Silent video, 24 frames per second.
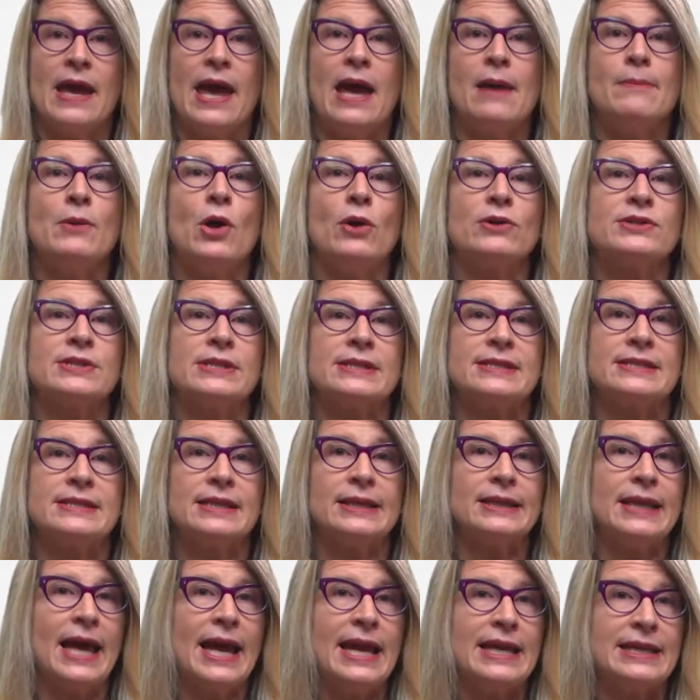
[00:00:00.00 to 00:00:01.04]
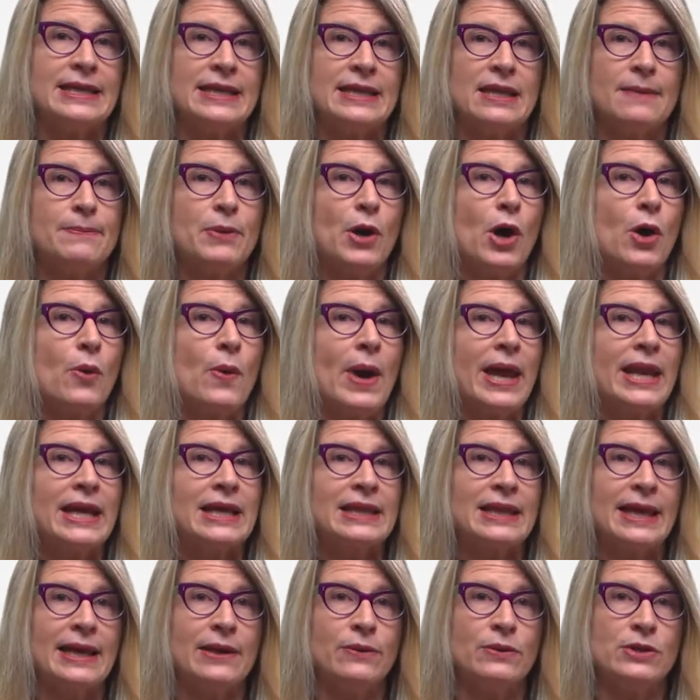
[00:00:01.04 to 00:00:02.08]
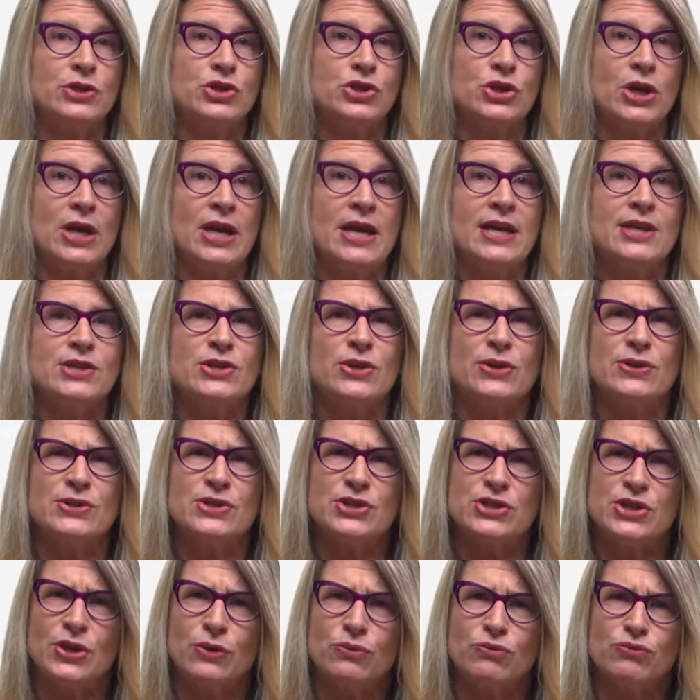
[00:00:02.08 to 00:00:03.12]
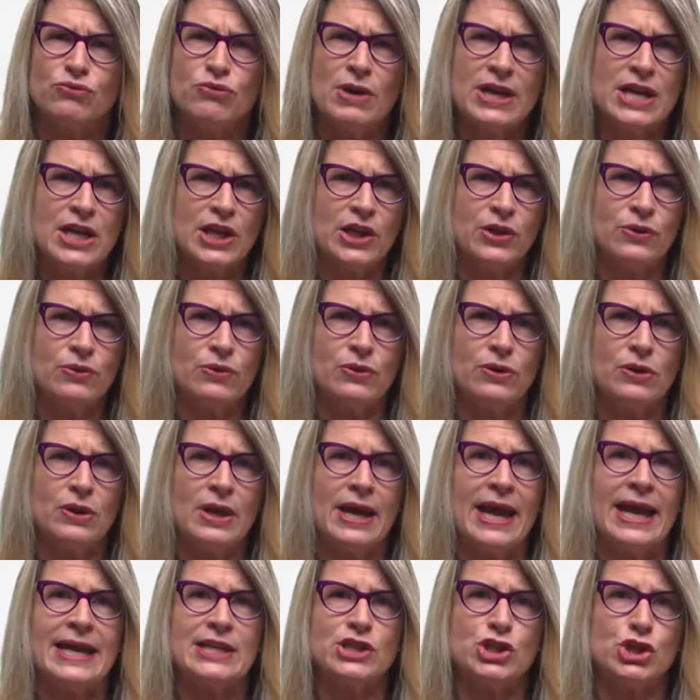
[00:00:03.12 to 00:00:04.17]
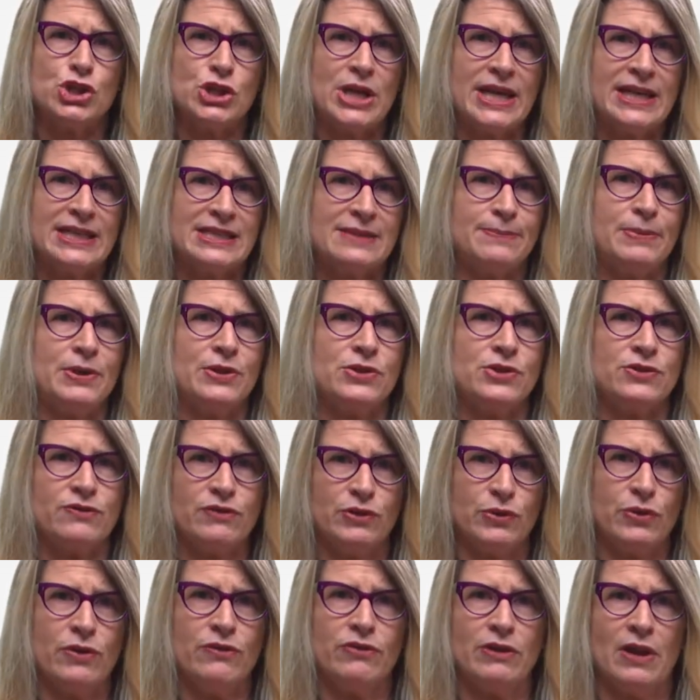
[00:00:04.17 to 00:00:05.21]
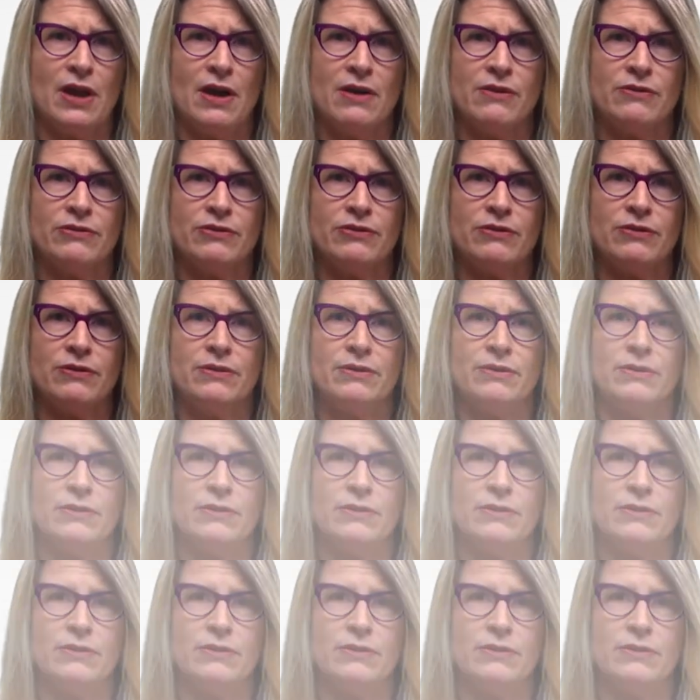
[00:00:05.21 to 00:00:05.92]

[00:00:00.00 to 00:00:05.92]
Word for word: Helmholtz's delight in the poetic language turns to ridicule at Shakespeare's view of love.